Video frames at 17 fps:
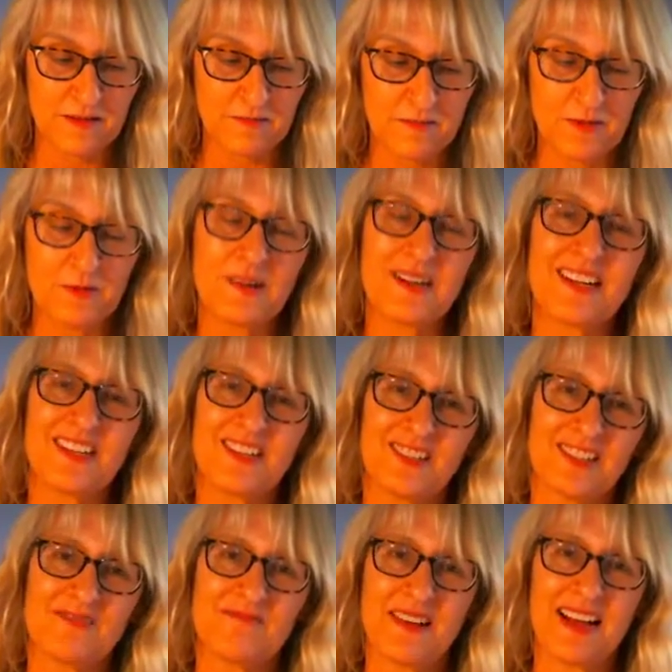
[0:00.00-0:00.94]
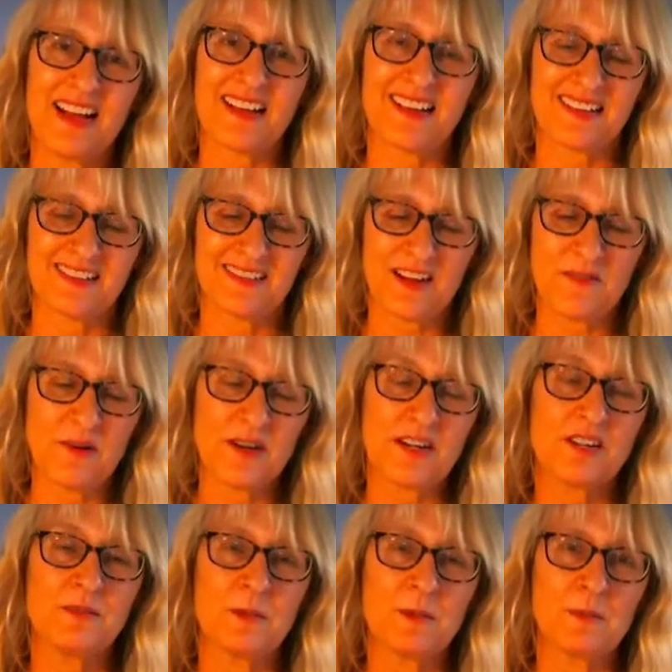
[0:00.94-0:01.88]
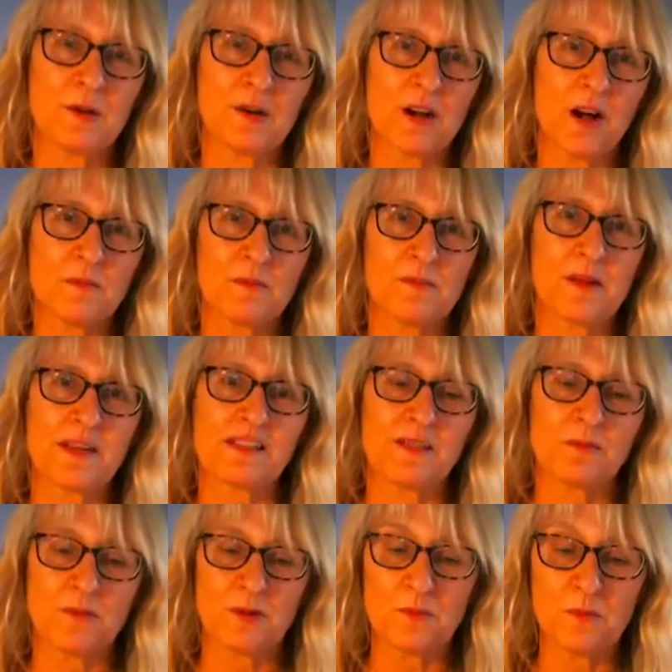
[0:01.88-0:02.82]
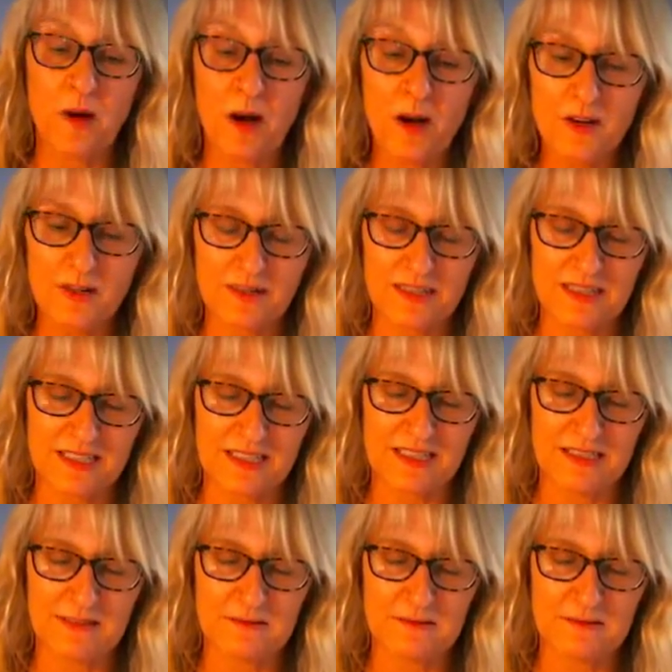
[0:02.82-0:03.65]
But where can you give back? And where can you be more compromising, more moderate,